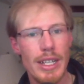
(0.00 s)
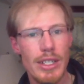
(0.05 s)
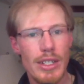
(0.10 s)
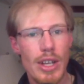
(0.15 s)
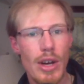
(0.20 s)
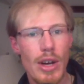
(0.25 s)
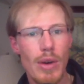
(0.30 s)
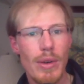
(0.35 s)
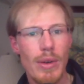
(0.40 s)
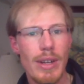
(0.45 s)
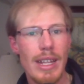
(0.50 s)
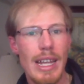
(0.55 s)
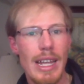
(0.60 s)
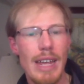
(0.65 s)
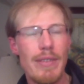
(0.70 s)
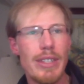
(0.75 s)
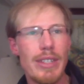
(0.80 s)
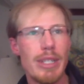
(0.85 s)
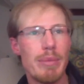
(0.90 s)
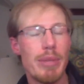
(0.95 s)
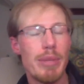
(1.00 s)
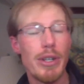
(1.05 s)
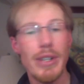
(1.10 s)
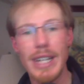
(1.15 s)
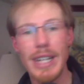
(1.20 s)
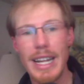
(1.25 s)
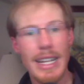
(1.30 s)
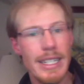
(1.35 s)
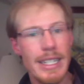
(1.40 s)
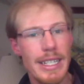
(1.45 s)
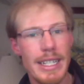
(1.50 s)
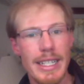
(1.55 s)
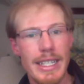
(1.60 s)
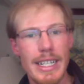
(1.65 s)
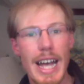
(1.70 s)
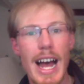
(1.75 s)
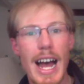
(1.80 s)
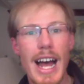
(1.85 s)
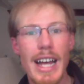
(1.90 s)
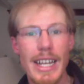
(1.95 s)
So if it's a bird against the
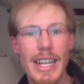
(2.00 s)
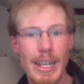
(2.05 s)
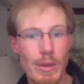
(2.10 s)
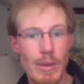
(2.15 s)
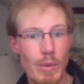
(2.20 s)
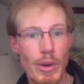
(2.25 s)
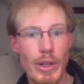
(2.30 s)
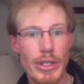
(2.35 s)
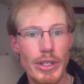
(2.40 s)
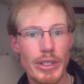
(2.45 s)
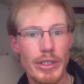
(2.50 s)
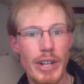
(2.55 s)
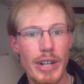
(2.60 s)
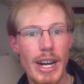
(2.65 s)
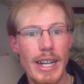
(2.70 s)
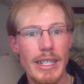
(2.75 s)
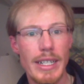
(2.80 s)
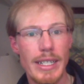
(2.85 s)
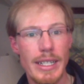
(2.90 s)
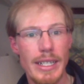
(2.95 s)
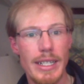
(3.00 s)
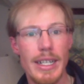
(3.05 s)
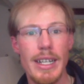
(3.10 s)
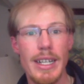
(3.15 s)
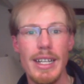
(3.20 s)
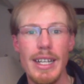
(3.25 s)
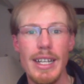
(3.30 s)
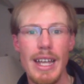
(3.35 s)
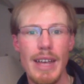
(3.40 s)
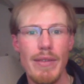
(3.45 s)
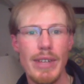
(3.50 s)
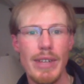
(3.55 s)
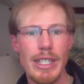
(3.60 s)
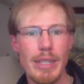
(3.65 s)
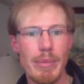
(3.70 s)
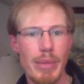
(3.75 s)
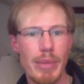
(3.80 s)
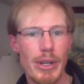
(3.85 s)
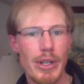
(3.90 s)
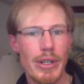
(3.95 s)
sky, it works great. If
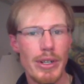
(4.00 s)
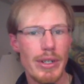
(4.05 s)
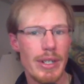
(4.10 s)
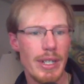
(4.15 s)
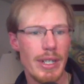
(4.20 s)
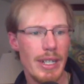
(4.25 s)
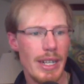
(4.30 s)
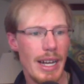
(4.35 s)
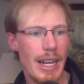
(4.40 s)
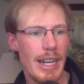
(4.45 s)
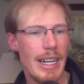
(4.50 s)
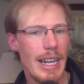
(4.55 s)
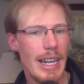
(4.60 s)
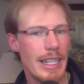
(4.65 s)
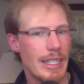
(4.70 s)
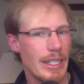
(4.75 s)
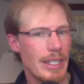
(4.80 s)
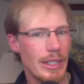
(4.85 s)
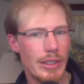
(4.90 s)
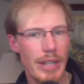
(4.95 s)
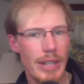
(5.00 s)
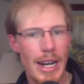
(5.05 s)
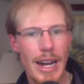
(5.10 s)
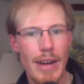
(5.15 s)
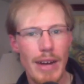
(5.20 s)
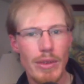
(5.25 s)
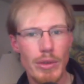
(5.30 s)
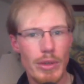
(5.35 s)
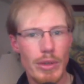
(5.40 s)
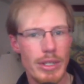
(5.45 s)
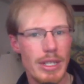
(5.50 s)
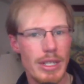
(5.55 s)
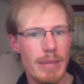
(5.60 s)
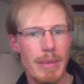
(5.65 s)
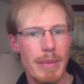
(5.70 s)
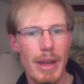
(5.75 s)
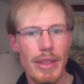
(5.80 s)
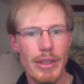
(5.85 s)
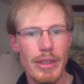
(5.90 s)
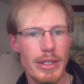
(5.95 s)
it's a bird against the ground or
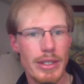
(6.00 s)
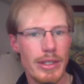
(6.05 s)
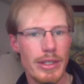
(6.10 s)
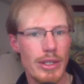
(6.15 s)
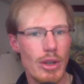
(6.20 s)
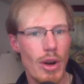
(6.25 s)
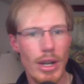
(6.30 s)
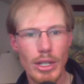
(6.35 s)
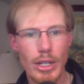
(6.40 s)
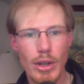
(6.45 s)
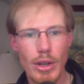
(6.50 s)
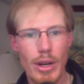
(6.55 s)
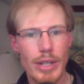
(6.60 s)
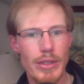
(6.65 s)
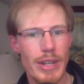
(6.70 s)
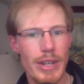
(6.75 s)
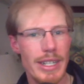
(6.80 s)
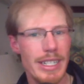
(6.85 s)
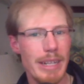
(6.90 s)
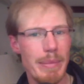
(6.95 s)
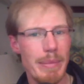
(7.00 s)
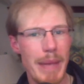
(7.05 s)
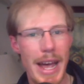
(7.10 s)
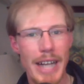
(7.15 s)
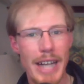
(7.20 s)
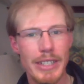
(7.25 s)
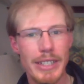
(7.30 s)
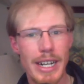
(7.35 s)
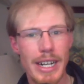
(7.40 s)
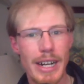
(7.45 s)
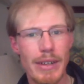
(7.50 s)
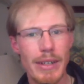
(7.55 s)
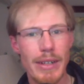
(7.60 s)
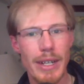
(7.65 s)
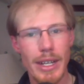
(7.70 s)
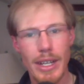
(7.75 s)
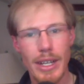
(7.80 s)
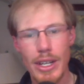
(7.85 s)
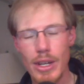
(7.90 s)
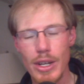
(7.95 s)
some other non-contrasting
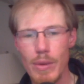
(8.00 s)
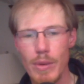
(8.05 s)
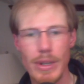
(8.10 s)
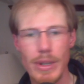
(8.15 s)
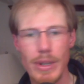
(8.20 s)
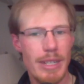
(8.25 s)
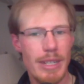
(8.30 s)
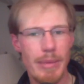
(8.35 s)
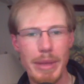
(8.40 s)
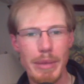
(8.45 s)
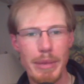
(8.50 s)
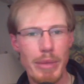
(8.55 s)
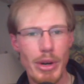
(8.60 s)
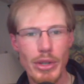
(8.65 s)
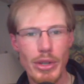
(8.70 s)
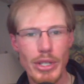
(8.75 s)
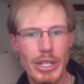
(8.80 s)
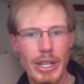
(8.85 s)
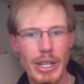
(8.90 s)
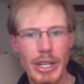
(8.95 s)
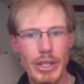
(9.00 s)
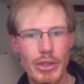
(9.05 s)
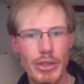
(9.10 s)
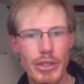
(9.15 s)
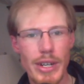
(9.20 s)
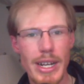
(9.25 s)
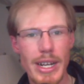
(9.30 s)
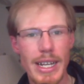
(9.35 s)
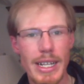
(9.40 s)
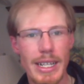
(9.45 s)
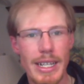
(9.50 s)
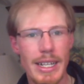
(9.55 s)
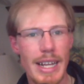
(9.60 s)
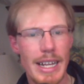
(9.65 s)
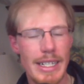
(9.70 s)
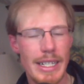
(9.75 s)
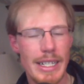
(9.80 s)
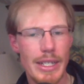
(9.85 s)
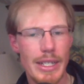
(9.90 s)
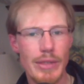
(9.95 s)
background or something perched in a tree,
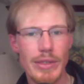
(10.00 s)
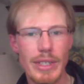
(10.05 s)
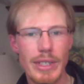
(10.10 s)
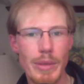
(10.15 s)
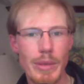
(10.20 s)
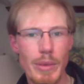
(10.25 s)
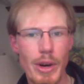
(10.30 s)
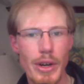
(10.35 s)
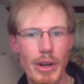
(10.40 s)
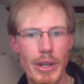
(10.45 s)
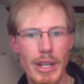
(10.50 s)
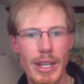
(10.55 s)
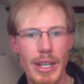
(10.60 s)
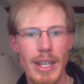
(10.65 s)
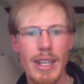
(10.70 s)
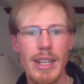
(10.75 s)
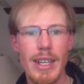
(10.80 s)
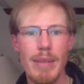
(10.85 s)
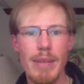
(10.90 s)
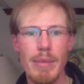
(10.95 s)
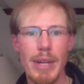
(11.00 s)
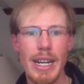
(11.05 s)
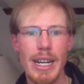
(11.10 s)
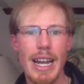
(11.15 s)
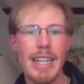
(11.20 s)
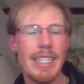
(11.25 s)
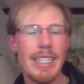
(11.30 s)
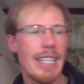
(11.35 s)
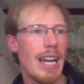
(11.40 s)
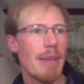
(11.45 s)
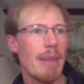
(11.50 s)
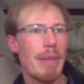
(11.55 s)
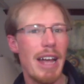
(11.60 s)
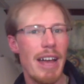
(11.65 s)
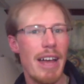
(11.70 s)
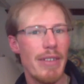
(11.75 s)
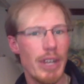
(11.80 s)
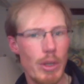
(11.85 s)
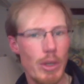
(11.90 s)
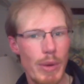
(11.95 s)
it doesn't really work. But anytime I
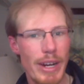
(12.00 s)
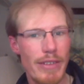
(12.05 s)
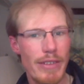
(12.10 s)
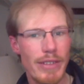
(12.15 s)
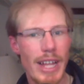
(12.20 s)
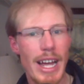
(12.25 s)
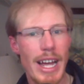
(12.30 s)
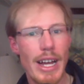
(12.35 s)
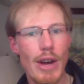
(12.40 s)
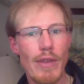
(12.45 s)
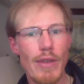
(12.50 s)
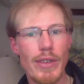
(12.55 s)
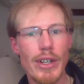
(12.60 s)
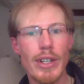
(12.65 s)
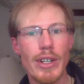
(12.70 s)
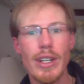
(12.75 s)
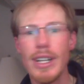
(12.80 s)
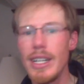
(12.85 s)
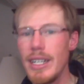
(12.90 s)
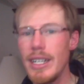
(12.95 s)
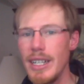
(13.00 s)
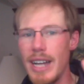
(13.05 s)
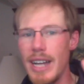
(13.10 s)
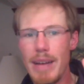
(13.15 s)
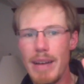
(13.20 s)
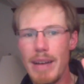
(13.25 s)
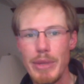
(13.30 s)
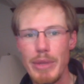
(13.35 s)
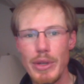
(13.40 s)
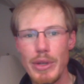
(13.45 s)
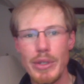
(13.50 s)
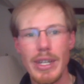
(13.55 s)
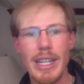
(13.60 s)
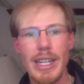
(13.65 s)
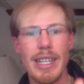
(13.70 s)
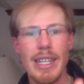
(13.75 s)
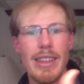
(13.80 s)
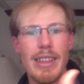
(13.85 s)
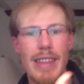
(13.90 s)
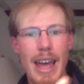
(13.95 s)
have a quick flyover, I'm
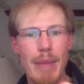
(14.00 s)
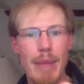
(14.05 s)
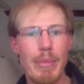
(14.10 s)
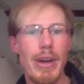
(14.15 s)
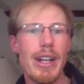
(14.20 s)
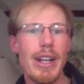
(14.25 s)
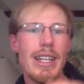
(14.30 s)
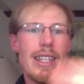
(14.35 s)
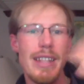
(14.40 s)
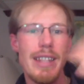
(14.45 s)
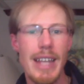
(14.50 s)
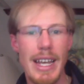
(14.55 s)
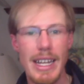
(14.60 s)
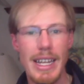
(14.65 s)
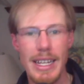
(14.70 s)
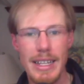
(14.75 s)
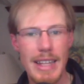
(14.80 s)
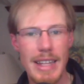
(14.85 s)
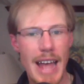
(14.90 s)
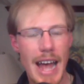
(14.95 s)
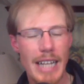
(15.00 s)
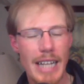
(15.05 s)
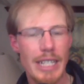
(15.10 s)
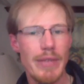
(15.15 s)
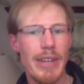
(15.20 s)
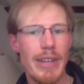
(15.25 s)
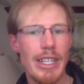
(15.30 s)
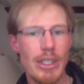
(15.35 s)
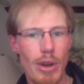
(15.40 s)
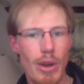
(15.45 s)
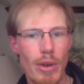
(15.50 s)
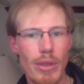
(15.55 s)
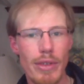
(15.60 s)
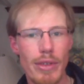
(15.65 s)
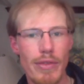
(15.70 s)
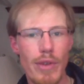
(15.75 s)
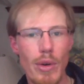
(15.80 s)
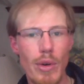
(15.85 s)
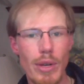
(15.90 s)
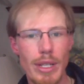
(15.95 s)
using that button that activates all
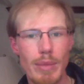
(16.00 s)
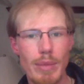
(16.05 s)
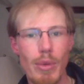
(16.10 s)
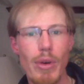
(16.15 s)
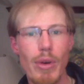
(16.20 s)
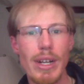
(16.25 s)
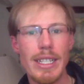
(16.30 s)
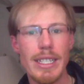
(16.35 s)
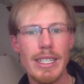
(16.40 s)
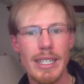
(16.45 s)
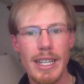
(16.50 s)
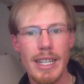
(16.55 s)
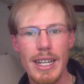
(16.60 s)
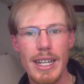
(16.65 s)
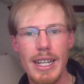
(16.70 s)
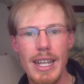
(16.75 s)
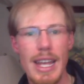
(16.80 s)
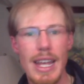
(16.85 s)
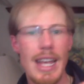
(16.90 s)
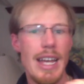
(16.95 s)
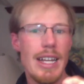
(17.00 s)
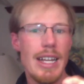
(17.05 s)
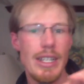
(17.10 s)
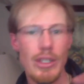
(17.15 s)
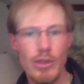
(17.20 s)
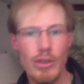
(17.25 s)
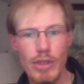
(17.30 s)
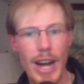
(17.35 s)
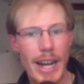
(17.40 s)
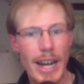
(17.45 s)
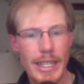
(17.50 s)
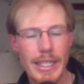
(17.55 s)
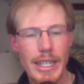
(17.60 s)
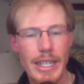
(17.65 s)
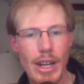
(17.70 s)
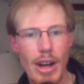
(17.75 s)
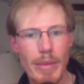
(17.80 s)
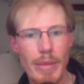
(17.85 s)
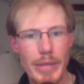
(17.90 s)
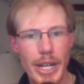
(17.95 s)
the focus points and tracks
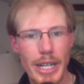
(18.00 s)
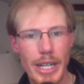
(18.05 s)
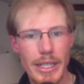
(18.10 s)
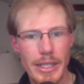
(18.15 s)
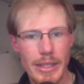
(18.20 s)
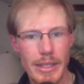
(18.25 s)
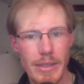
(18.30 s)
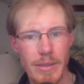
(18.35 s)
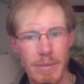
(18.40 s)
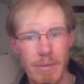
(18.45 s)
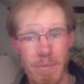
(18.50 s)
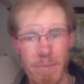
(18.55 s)
the object.